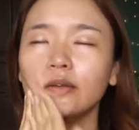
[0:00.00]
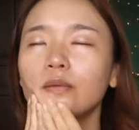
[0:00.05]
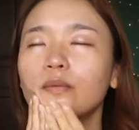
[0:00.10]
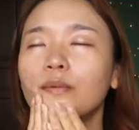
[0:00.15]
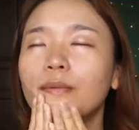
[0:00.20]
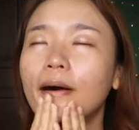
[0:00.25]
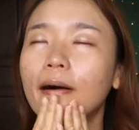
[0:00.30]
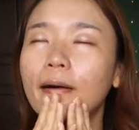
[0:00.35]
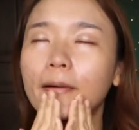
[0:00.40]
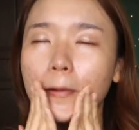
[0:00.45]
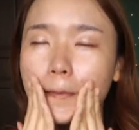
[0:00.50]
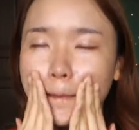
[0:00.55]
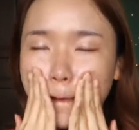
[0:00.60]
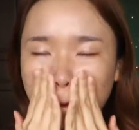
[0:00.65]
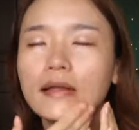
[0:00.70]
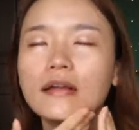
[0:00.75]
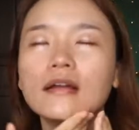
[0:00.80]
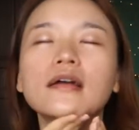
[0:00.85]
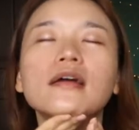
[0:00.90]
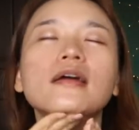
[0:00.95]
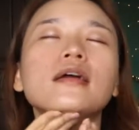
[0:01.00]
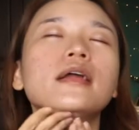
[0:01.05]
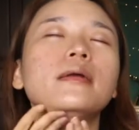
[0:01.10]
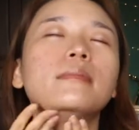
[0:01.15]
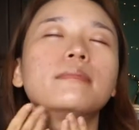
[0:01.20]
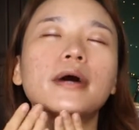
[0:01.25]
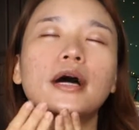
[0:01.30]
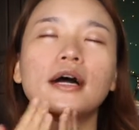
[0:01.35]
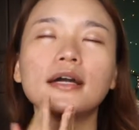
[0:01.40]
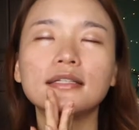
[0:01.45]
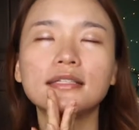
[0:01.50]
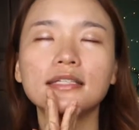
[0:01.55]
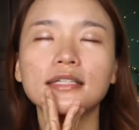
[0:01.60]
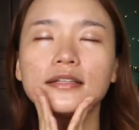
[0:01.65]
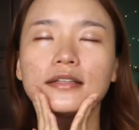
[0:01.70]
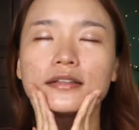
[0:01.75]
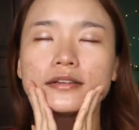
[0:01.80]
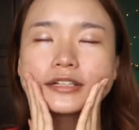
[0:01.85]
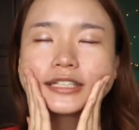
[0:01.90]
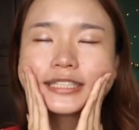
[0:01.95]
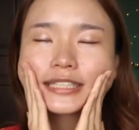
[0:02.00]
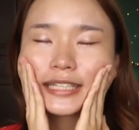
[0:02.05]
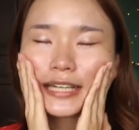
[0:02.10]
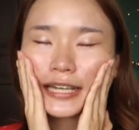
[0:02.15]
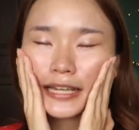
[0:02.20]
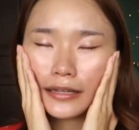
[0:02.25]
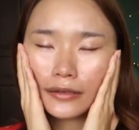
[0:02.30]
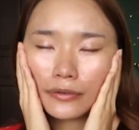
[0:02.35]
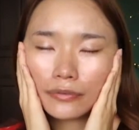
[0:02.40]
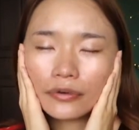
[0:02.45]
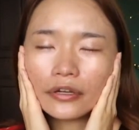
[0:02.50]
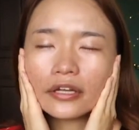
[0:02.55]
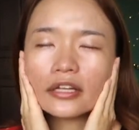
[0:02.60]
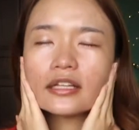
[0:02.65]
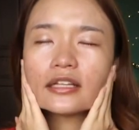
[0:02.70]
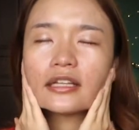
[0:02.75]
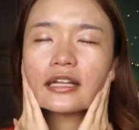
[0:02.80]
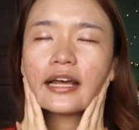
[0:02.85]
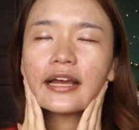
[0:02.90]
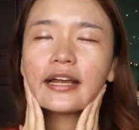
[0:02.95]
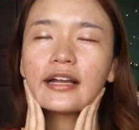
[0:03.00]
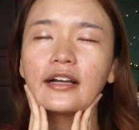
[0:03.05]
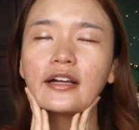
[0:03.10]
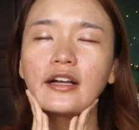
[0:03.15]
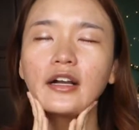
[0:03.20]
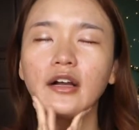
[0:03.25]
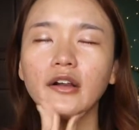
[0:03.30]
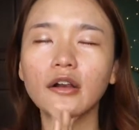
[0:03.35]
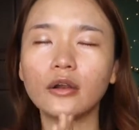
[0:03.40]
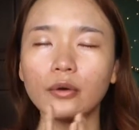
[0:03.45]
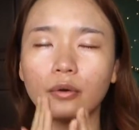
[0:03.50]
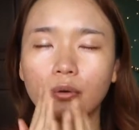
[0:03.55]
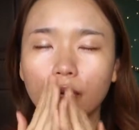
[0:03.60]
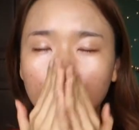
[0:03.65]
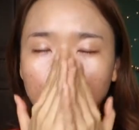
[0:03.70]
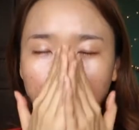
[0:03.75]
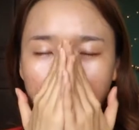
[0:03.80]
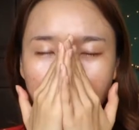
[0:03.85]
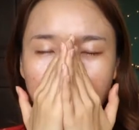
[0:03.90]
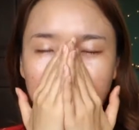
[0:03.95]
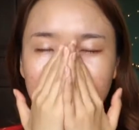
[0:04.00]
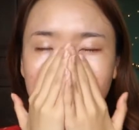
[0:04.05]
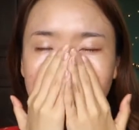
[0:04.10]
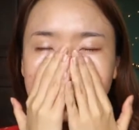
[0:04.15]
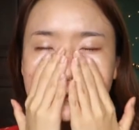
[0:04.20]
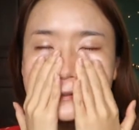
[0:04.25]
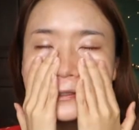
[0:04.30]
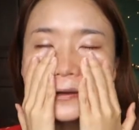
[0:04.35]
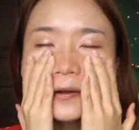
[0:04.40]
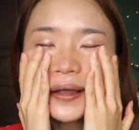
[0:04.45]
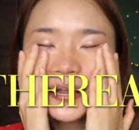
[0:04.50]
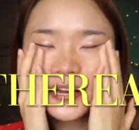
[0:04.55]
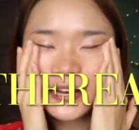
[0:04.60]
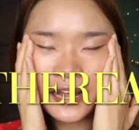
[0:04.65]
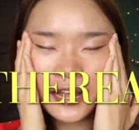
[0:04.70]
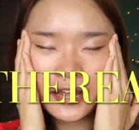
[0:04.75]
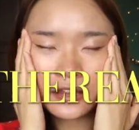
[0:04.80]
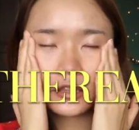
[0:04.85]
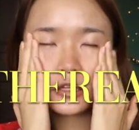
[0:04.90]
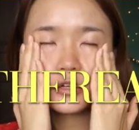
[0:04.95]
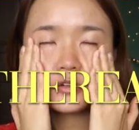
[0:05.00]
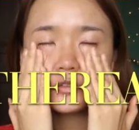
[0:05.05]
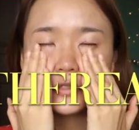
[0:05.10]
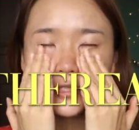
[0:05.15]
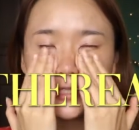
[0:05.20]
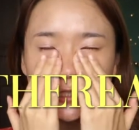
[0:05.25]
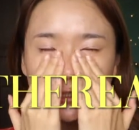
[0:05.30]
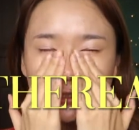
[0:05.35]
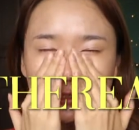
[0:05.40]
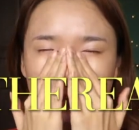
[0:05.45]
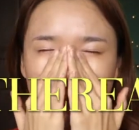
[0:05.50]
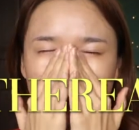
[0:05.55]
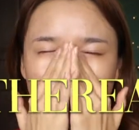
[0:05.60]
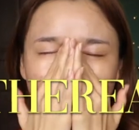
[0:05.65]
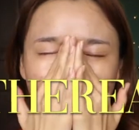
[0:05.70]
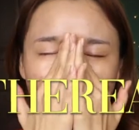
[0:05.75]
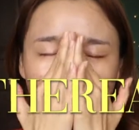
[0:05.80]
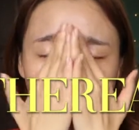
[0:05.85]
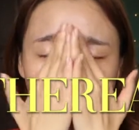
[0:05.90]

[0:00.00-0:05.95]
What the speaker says: while imparting the skin with like a glow that is quite ethereal, not